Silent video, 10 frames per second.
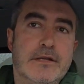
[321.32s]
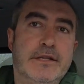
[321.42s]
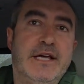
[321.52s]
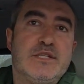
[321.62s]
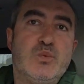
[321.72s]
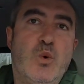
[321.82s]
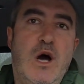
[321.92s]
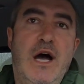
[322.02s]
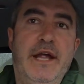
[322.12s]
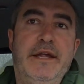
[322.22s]
that's
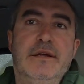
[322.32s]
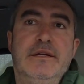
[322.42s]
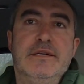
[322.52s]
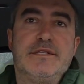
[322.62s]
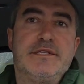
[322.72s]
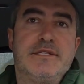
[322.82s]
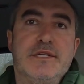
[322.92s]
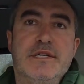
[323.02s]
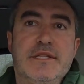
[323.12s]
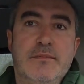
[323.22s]
why it's
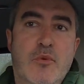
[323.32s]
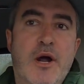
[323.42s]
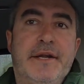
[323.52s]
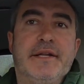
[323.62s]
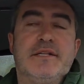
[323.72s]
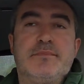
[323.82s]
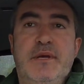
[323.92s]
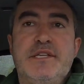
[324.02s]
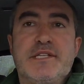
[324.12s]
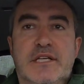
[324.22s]
the market is
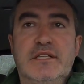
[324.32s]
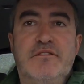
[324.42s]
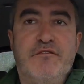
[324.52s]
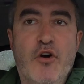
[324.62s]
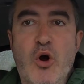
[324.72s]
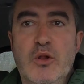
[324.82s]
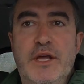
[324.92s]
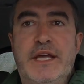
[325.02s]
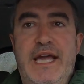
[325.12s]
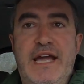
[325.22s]
basically
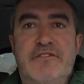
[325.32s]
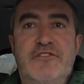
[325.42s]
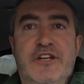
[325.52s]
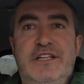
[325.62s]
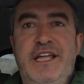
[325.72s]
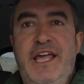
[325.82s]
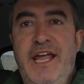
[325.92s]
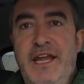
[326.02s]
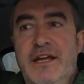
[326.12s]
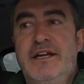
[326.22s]
falling every
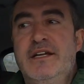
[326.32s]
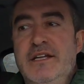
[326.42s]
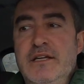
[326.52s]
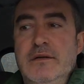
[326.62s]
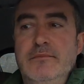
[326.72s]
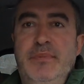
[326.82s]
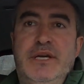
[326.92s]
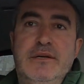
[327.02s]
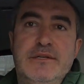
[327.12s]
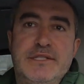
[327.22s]
day,
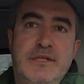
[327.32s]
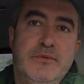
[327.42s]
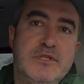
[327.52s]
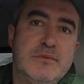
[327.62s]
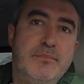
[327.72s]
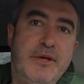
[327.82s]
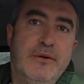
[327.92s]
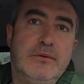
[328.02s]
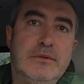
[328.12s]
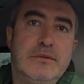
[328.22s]
because it was
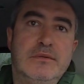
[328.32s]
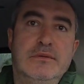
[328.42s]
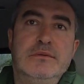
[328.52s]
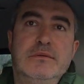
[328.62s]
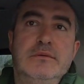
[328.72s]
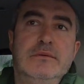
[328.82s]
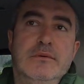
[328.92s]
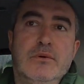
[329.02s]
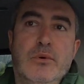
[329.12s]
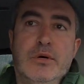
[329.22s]
built
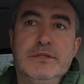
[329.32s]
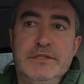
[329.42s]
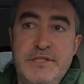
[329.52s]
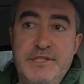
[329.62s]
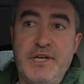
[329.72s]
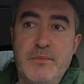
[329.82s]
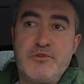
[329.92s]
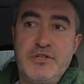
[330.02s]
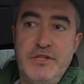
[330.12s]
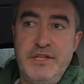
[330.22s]
on an
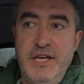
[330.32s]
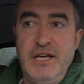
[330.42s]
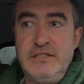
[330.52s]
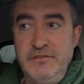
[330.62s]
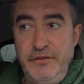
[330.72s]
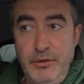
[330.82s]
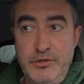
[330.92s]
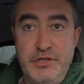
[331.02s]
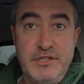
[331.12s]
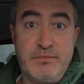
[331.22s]
assumption that the
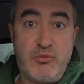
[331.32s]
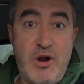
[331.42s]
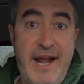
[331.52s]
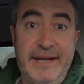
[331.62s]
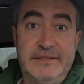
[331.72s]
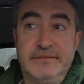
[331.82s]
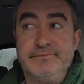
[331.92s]
future is bright.